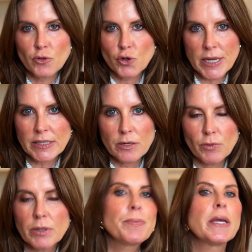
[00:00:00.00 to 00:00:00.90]
dressy
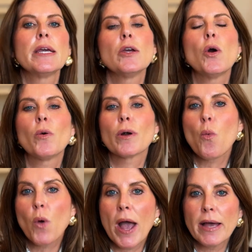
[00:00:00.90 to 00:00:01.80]
would be, or
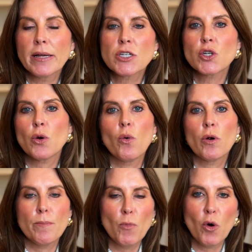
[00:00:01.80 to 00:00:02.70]
a wedge,
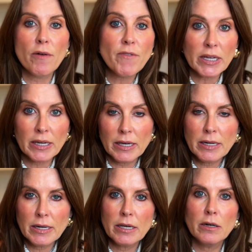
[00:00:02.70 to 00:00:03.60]
or more of a
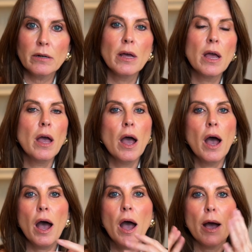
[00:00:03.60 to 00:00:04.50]
kitten heel.
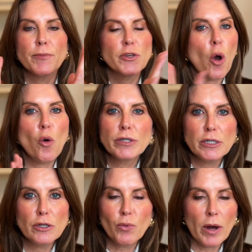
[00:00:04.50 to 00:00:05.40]
You only
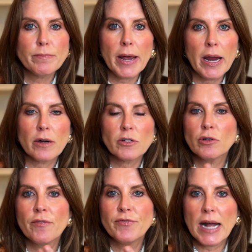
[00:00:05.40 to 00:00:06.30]
need one pair.
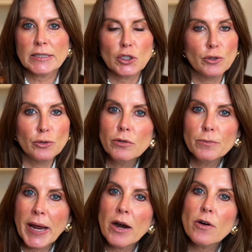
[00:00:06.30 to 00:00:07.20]
So if that's a
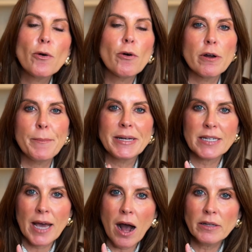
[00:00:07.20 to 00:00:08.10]
nude pair or a
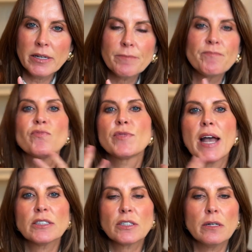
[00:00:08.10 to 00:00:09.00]
metallic,
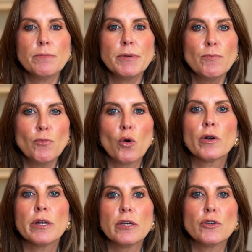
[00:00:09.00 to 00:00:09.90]
that's going to be
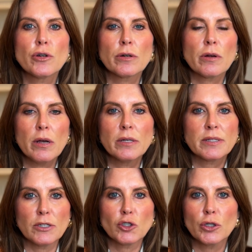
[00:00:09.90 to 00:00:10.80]
more in your
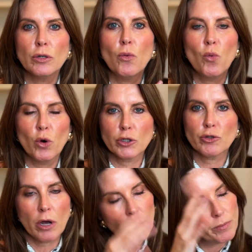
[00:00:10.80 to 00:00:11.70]
essential
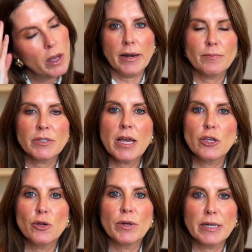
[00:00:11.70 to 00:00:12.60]
wardrobe items that
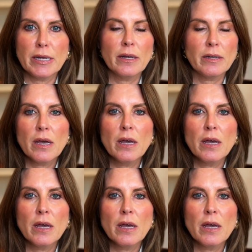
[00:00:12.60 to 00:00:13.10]
you would need.